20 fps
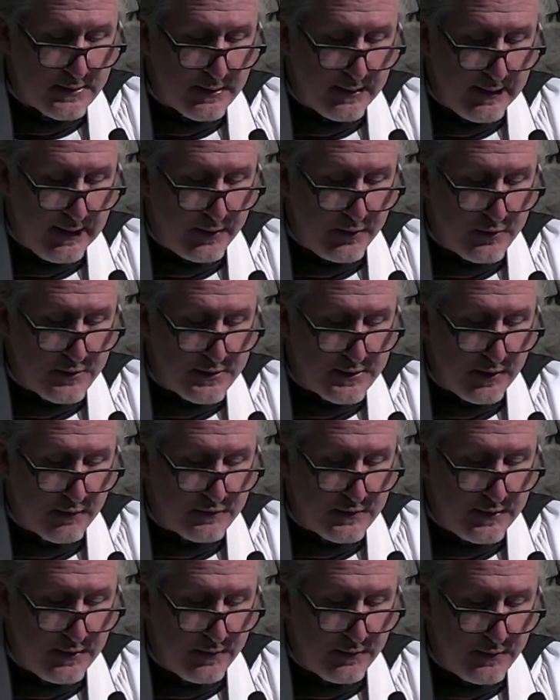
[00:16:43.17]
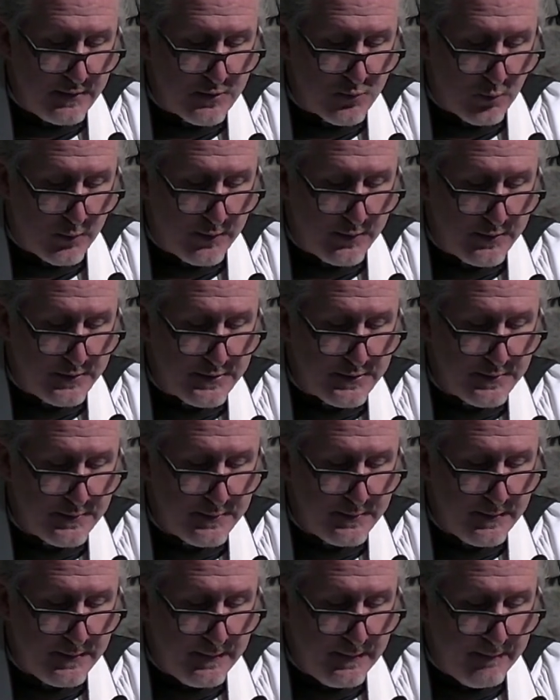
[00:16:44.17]
allow yourself to hear these words
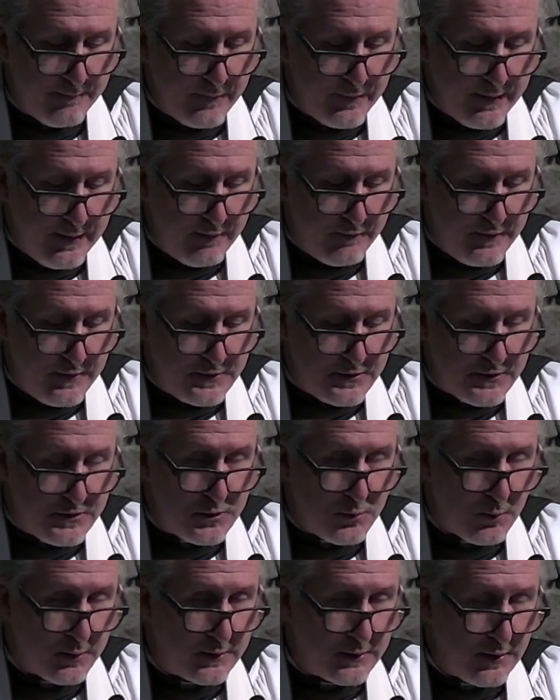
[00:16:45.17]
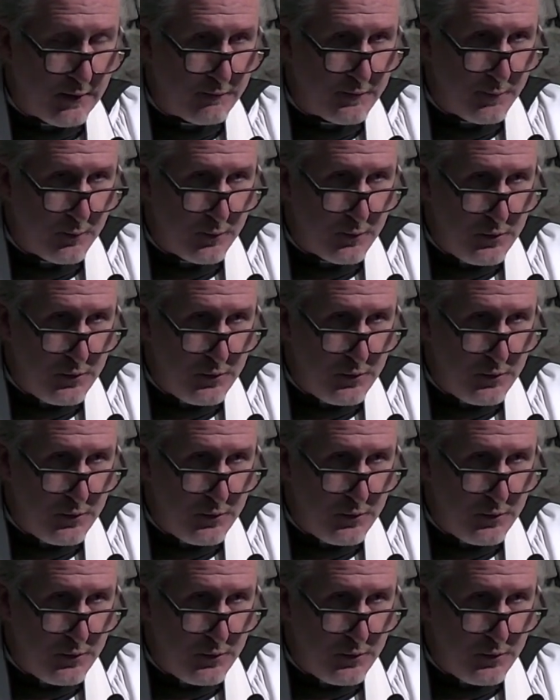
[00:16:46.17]
and if this is too uncomfortable, you